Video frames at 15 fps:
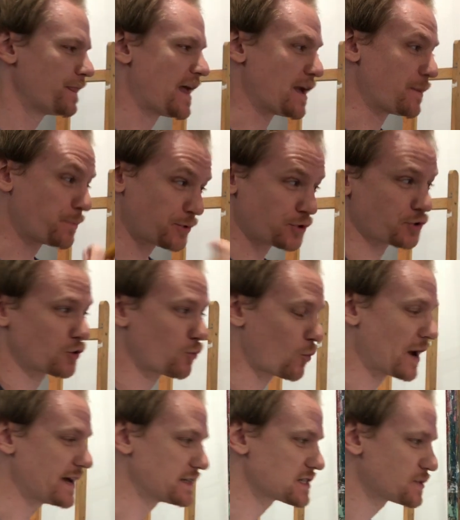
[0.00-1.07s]
a pure
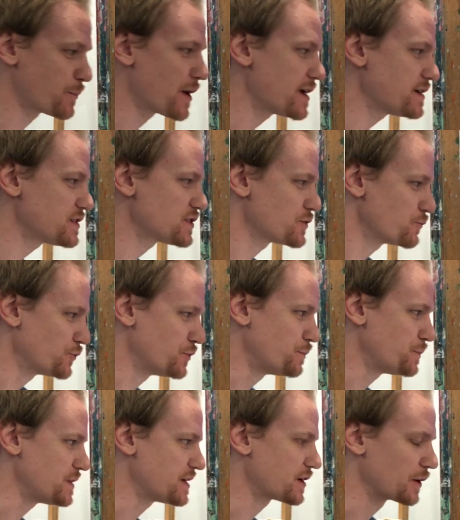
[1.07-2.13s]
white space would
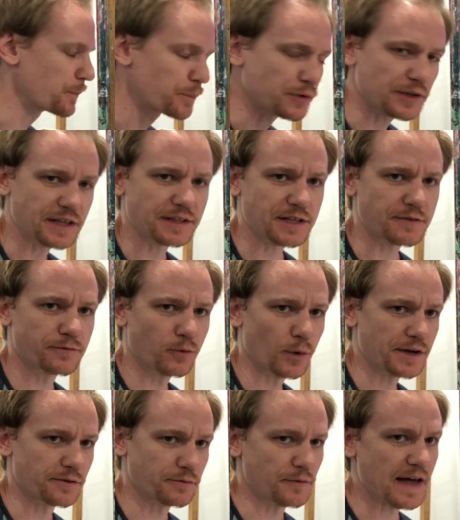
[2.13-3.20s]
be completely
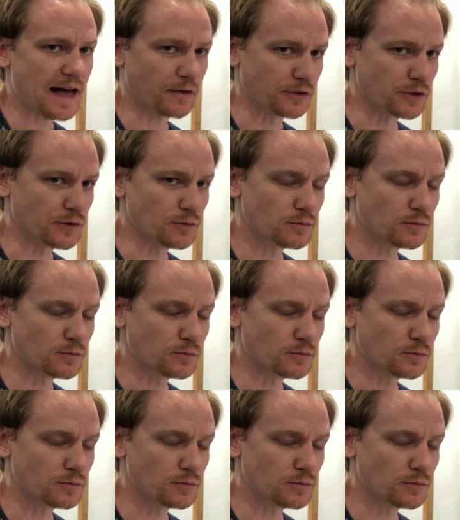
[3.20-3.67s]
void of value.